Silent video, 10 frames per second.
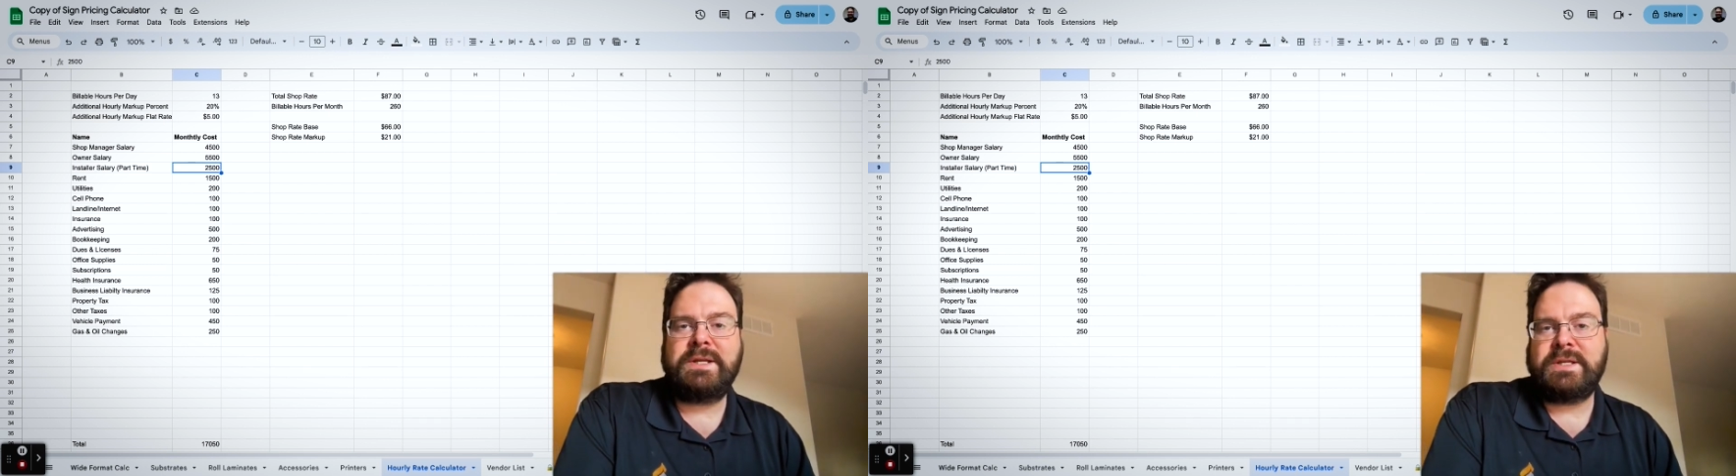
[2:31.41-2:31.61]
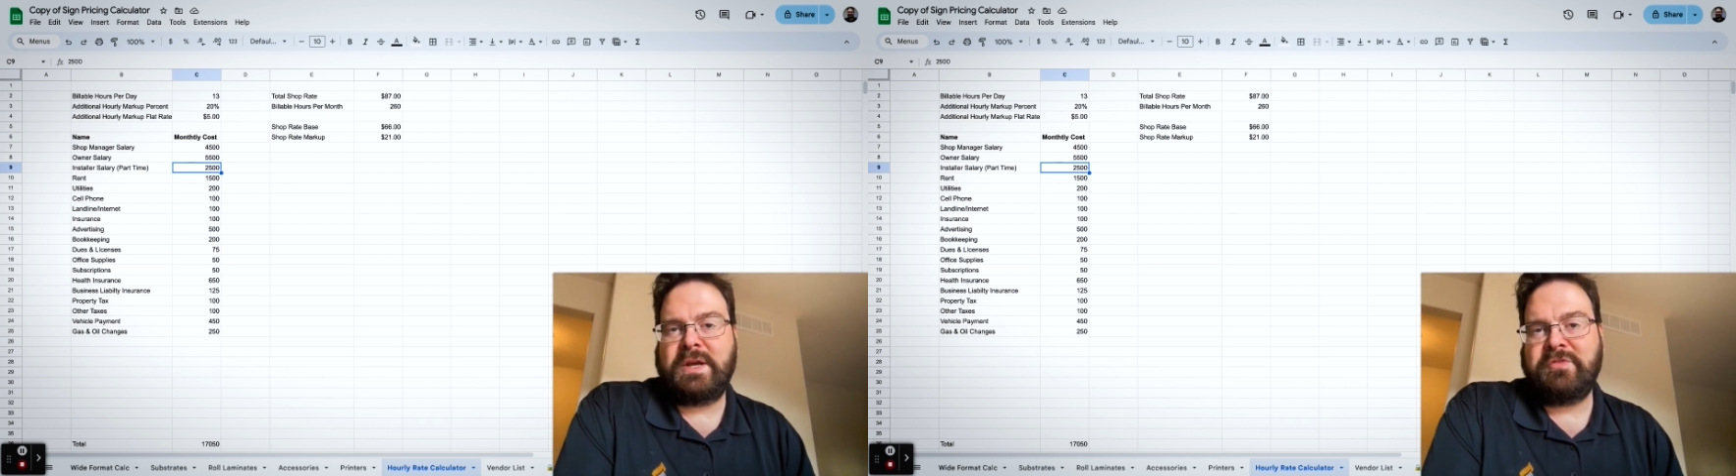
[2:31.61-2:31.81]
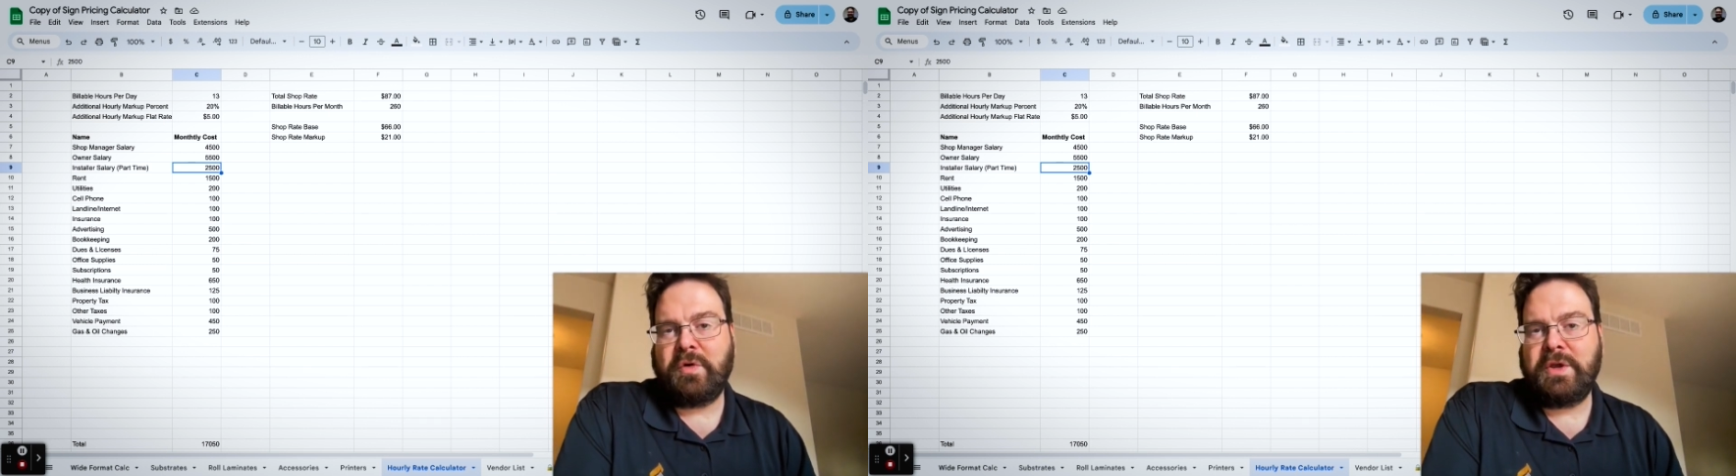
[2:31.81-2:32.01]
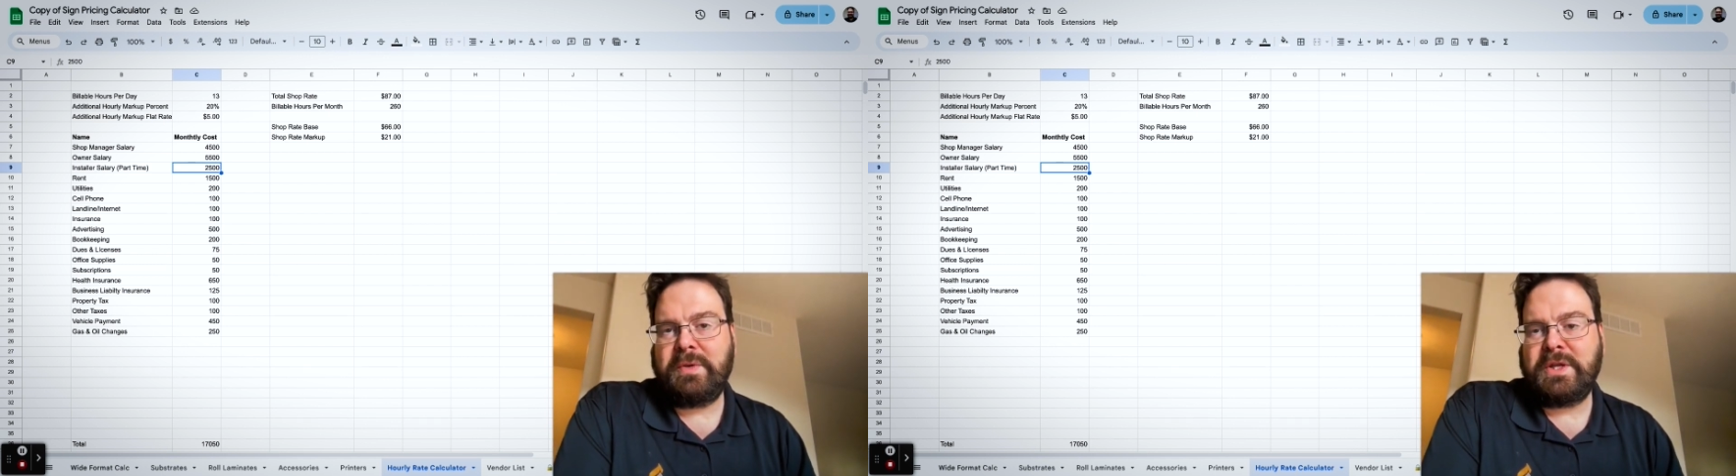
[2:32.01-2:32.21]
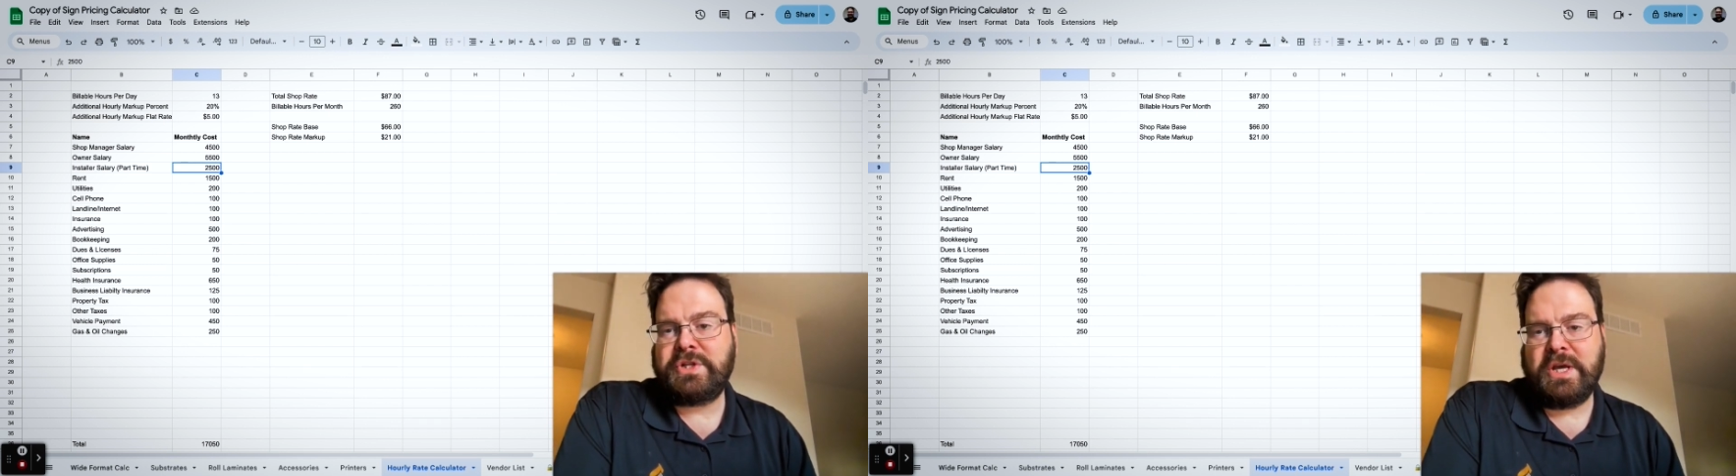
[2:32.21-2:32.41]
design for you
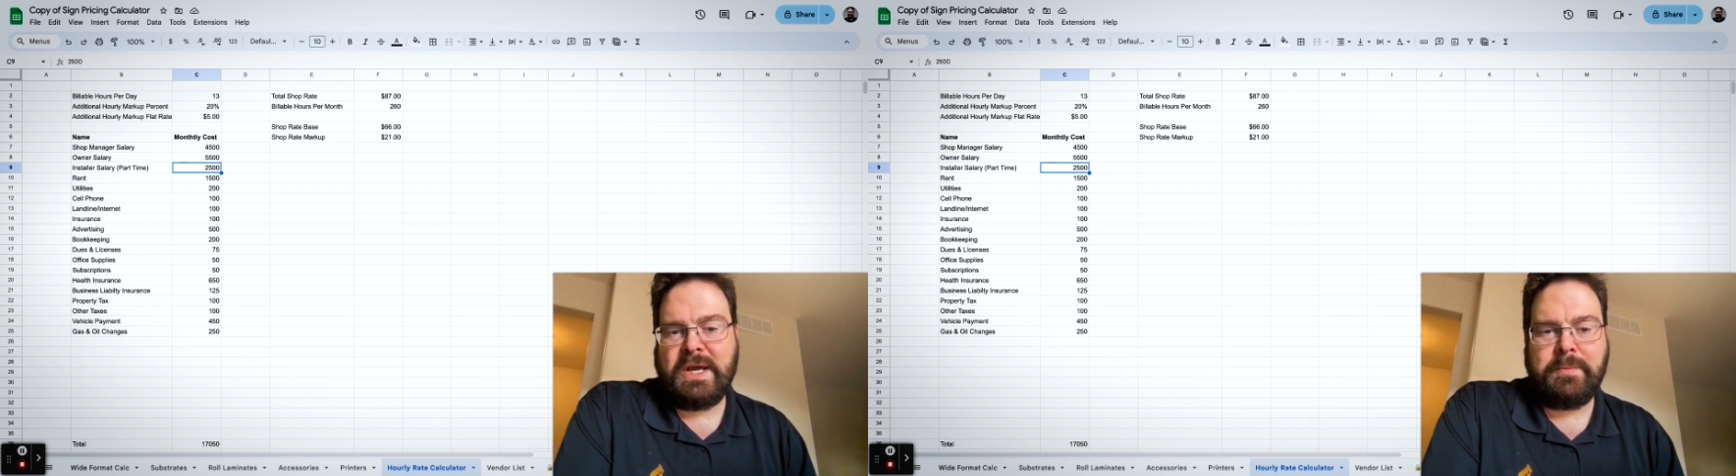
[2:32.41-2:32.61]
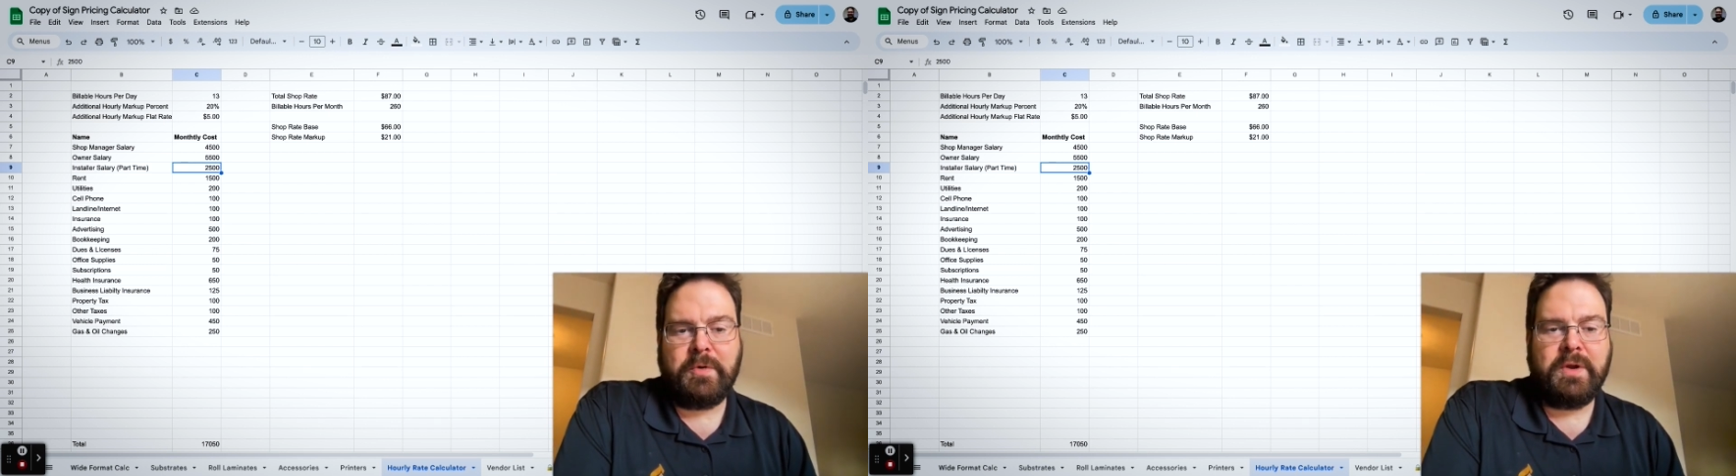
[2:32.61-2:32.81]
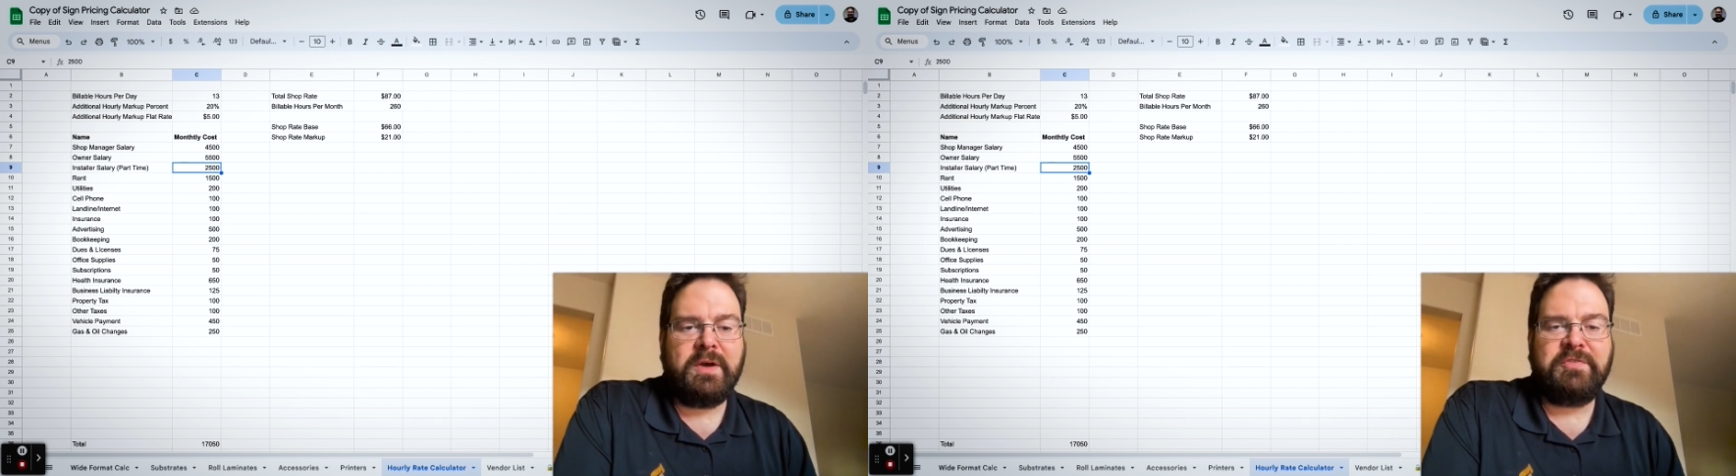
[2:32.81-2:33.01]
each time or a